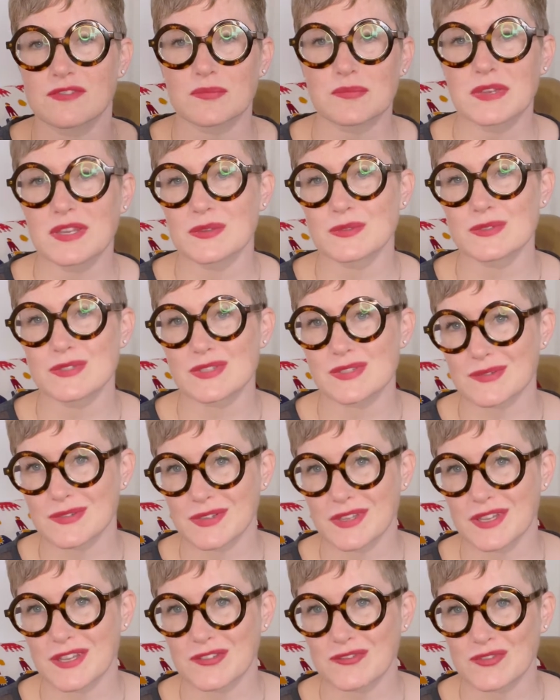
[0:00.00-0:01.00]
me, it was
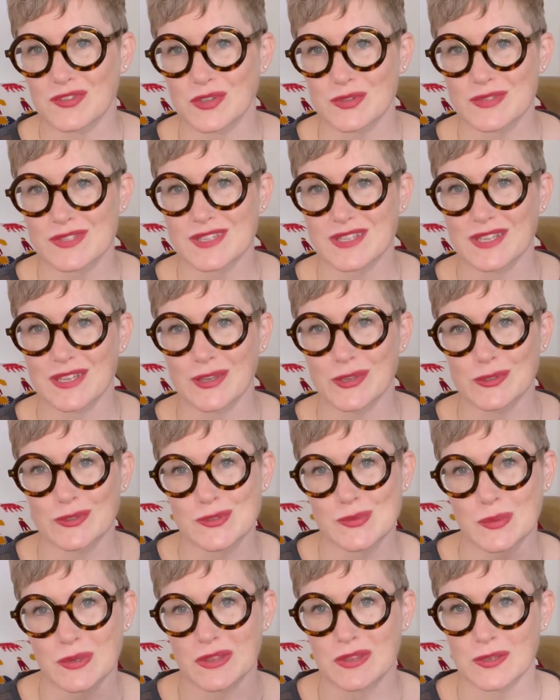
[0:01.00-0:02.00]
really confusing. Who's
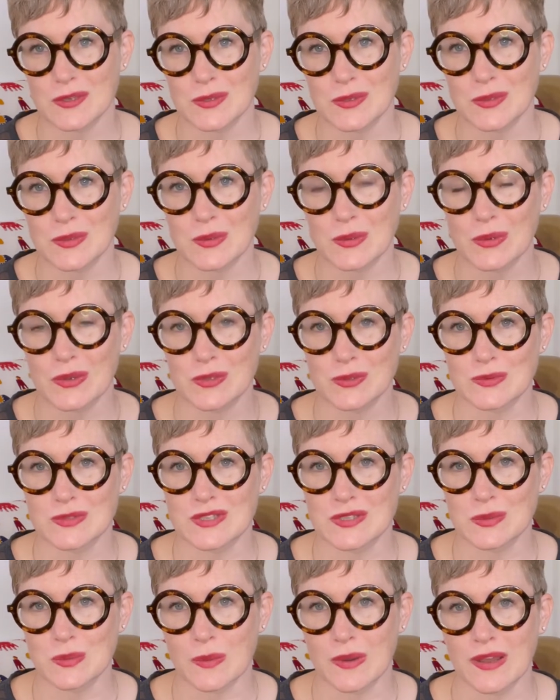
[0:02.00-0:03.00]
with who
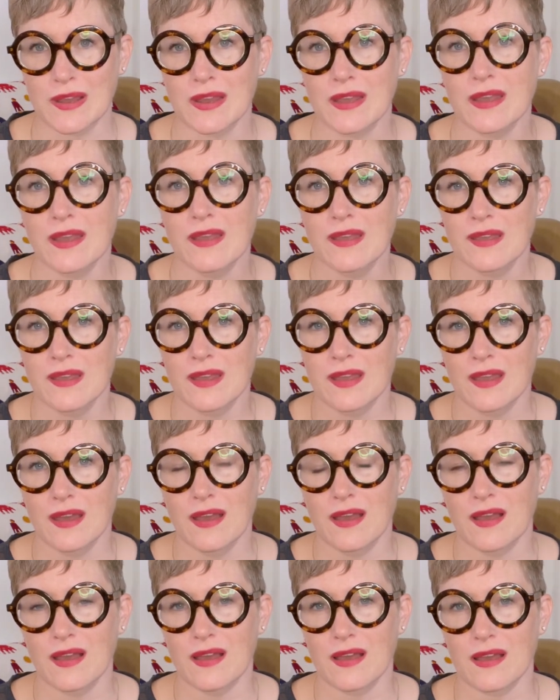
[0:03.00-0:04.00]
did what.
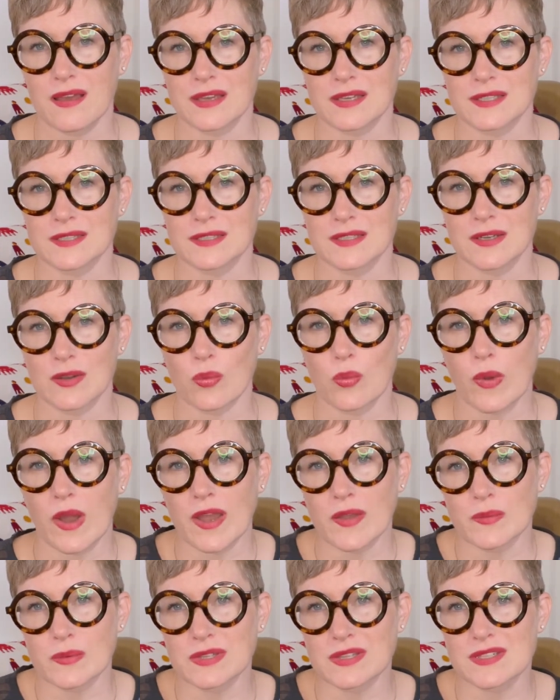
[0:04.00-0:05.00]
Why
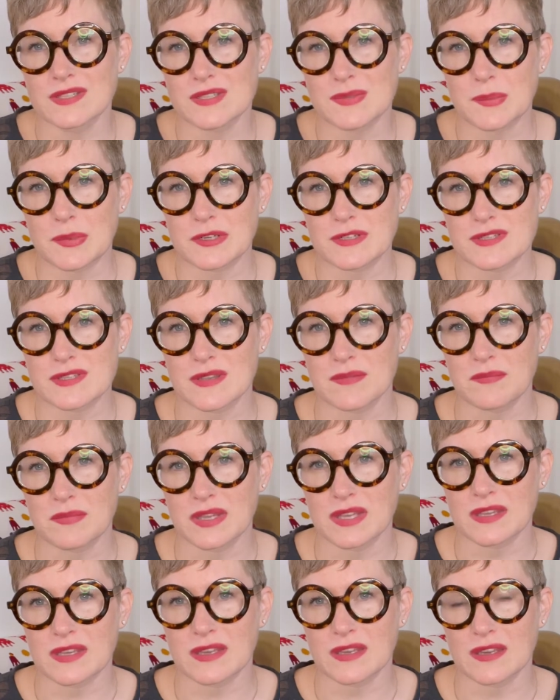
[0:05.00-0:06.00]
would this person
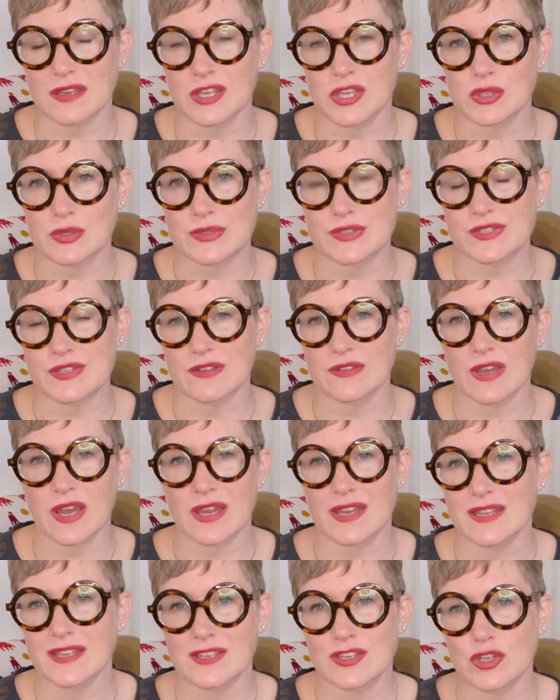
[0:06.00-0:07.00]
be accused of?
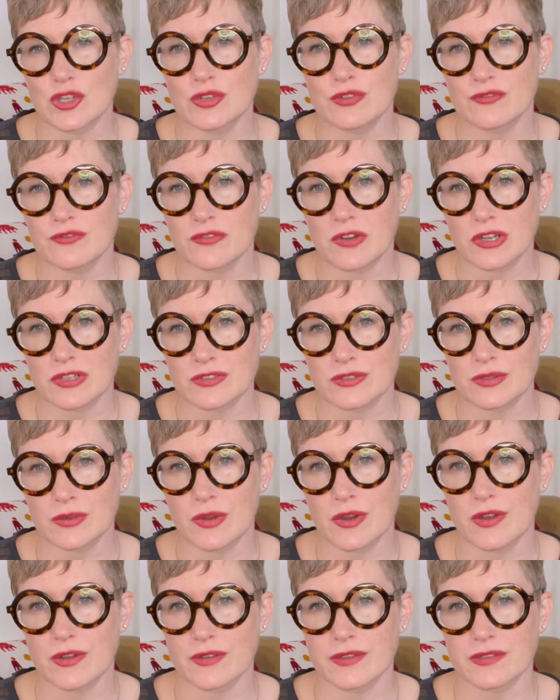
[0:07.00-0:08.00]
I couldn't follow
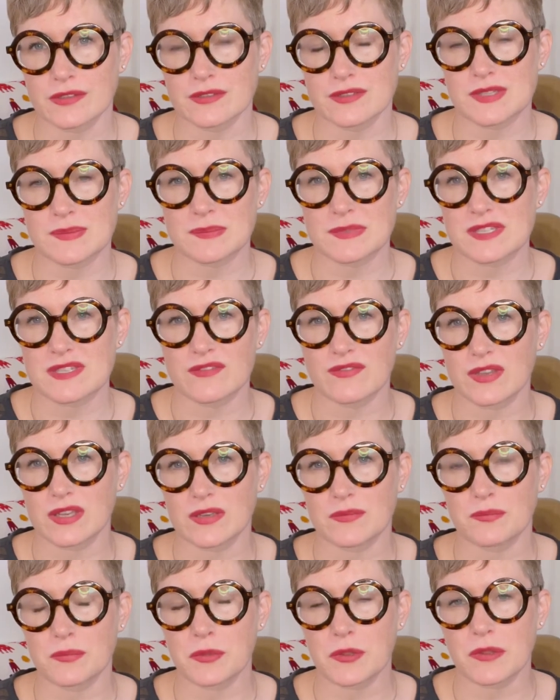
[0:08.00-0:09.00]
all the specific
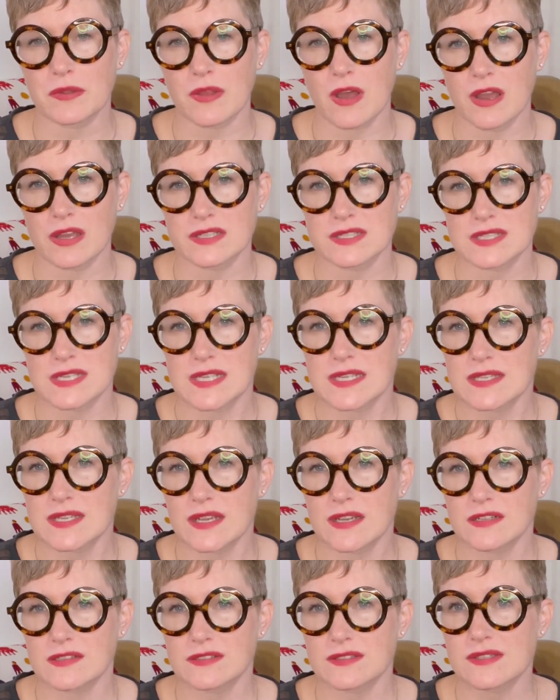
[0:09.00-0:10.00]
plot
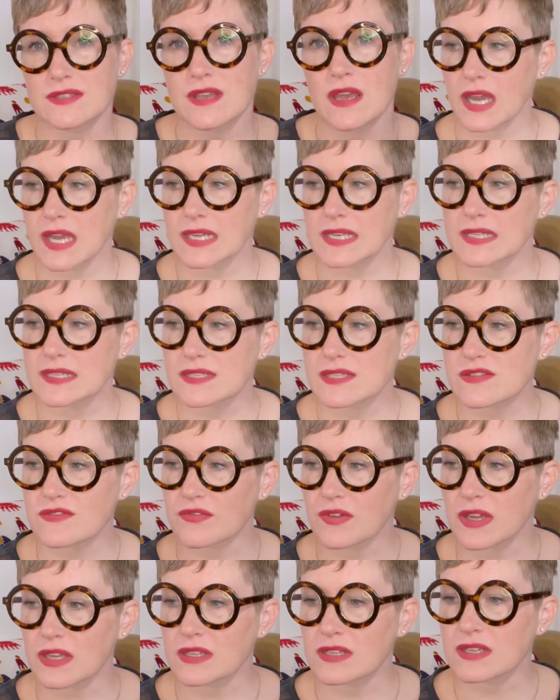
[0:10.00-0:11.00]
details. It is
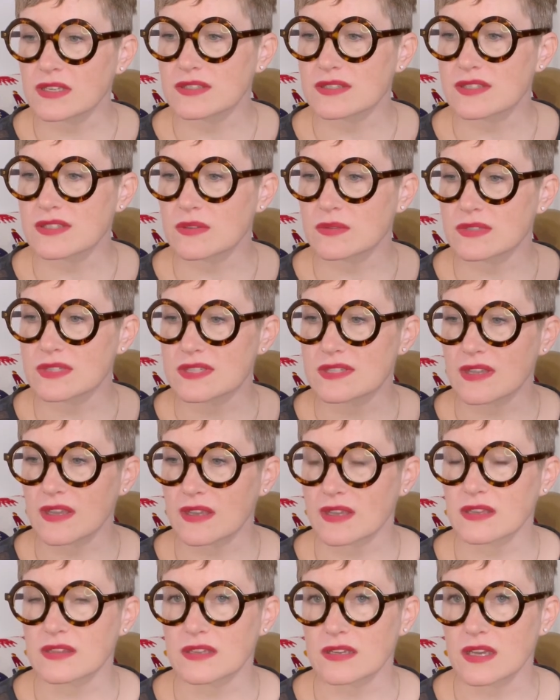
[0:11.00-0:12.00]
fun. So it's set
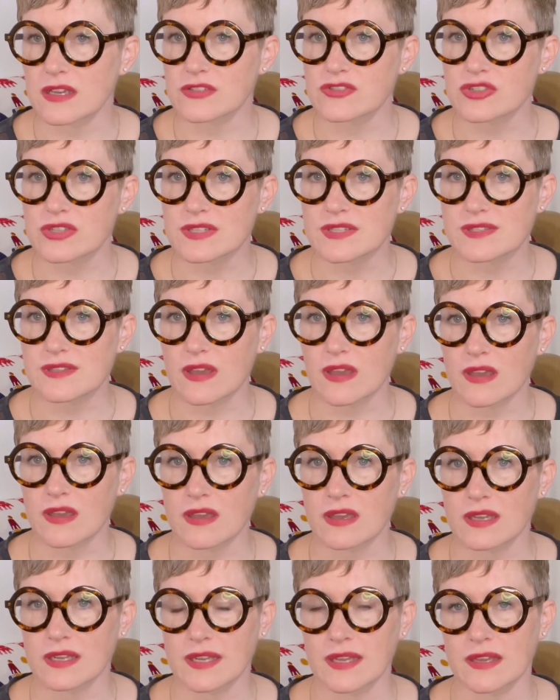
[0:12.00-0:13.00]
in the
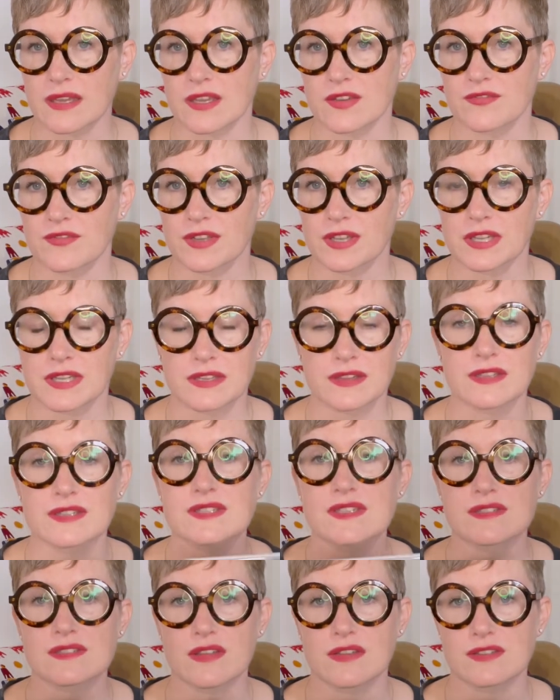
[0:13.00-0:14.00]
countryside at like a villa. This
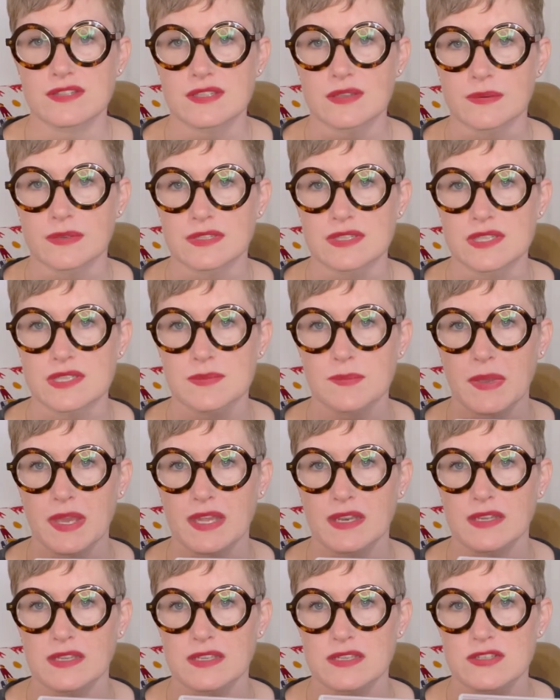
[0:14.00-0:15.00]
is also a
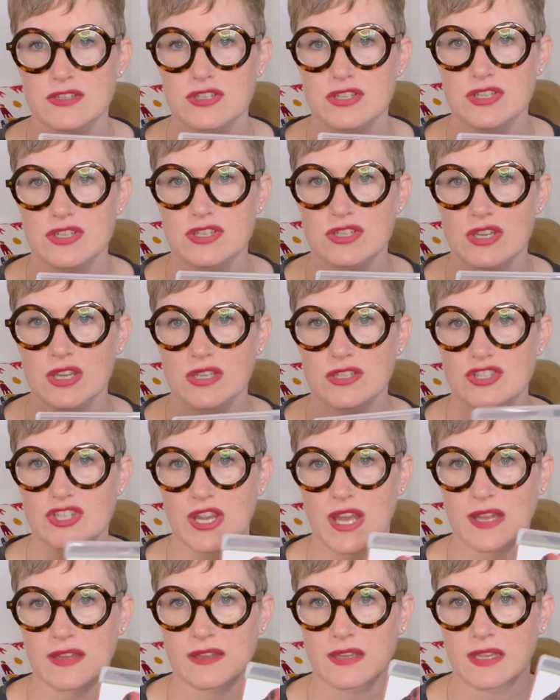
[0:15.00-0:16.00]
Spanish
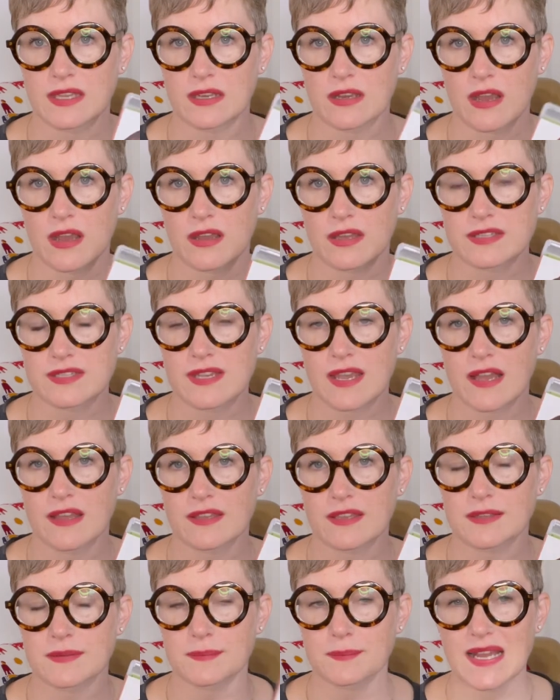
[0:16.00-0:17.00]
gialli, not
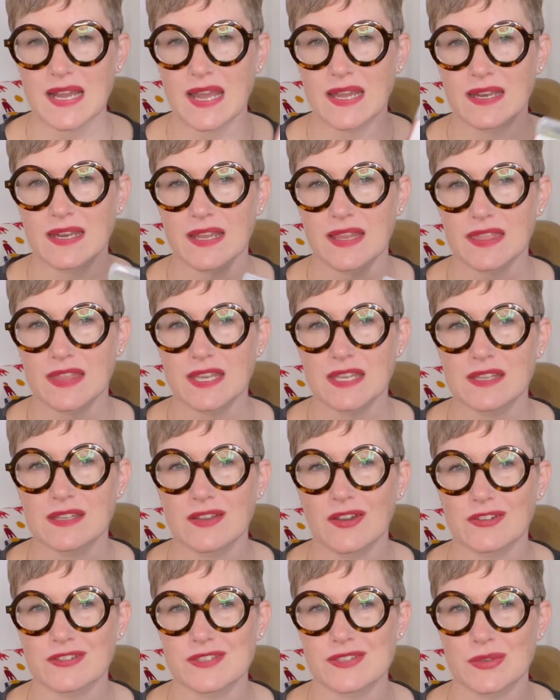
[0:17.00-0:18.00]
Italian. And I think
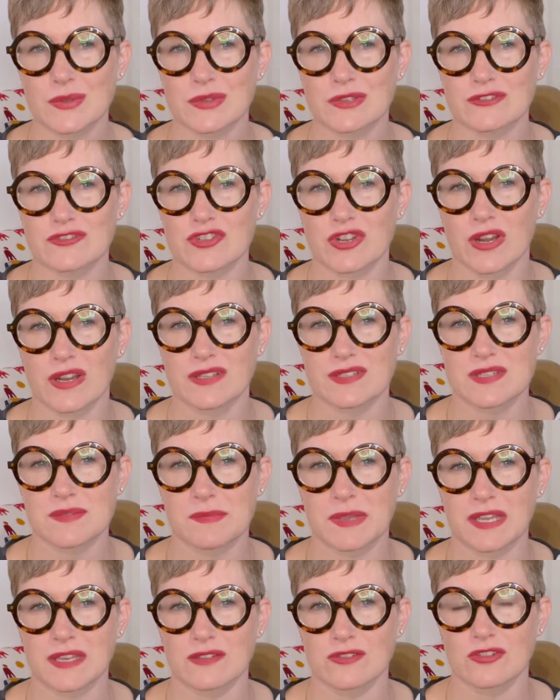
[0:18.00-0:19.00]
also they're trying to
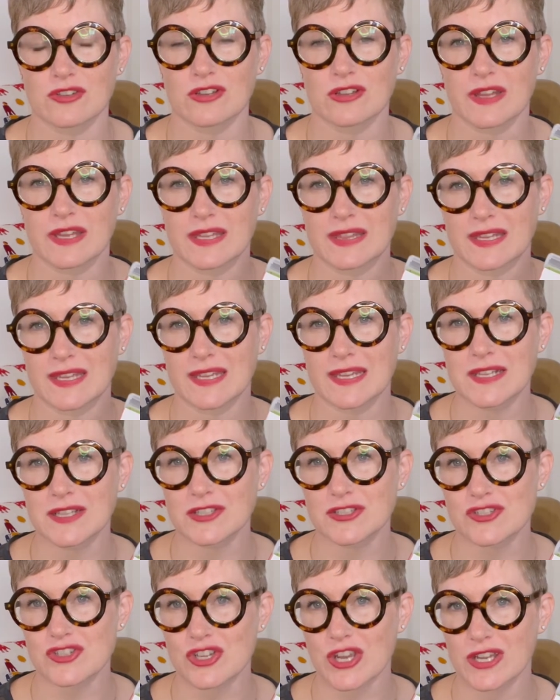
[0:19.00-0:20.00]
make it look like the
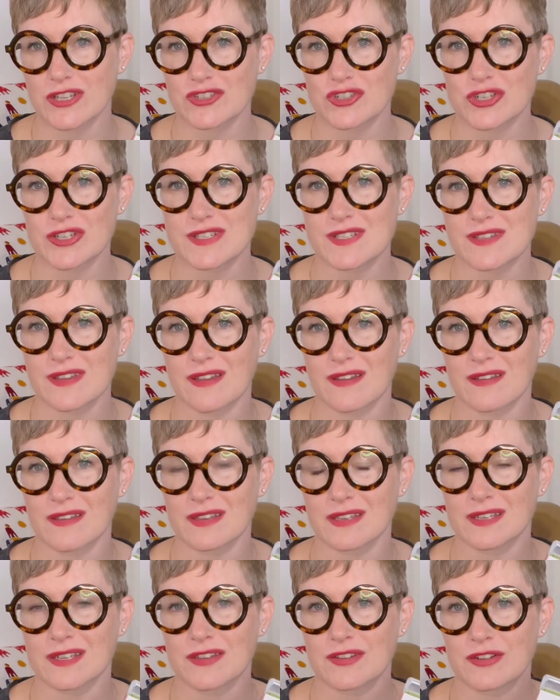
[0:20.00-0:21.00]
English
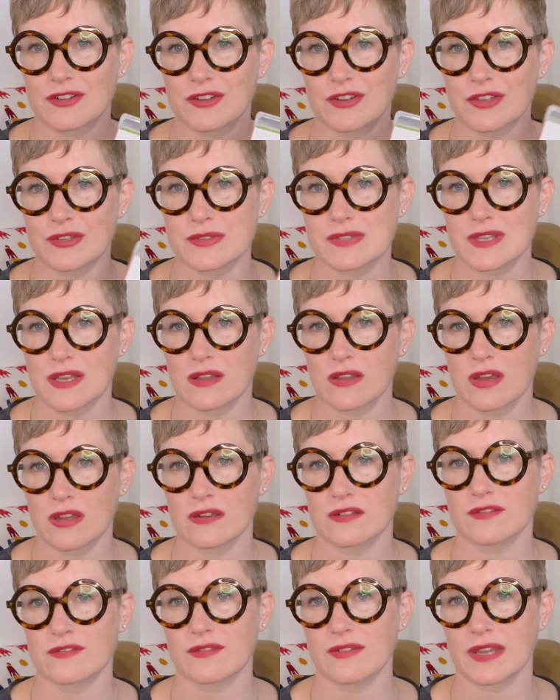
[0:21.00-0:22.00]
countryside, and they're using a lot
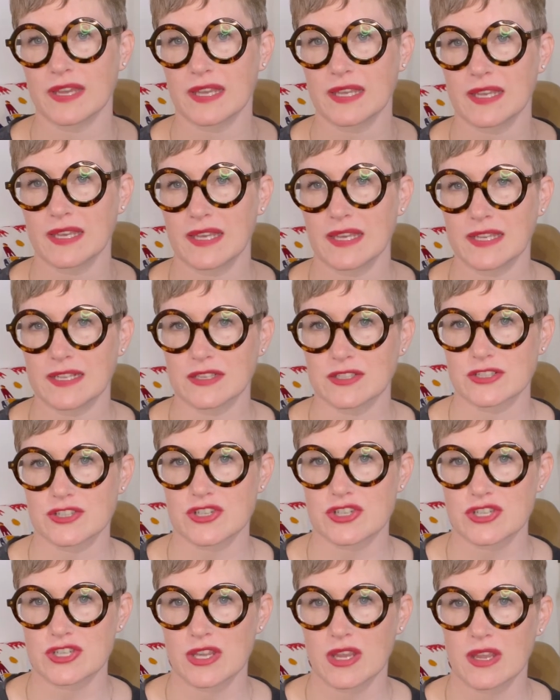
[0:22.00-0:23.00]
of like
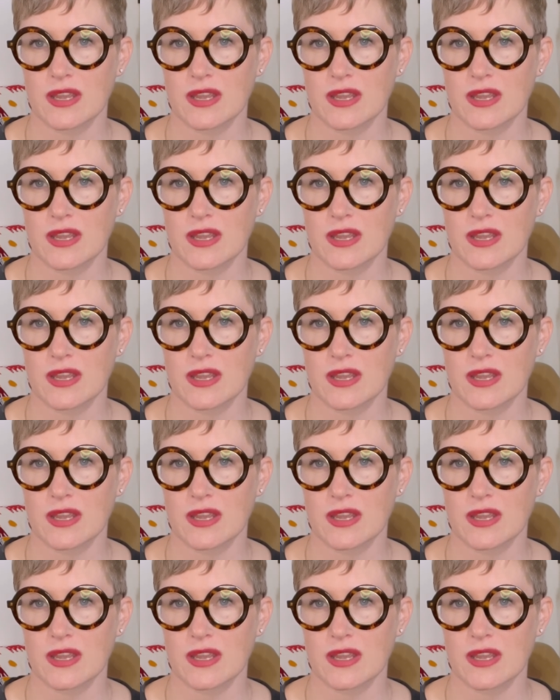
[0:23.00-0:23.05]
English,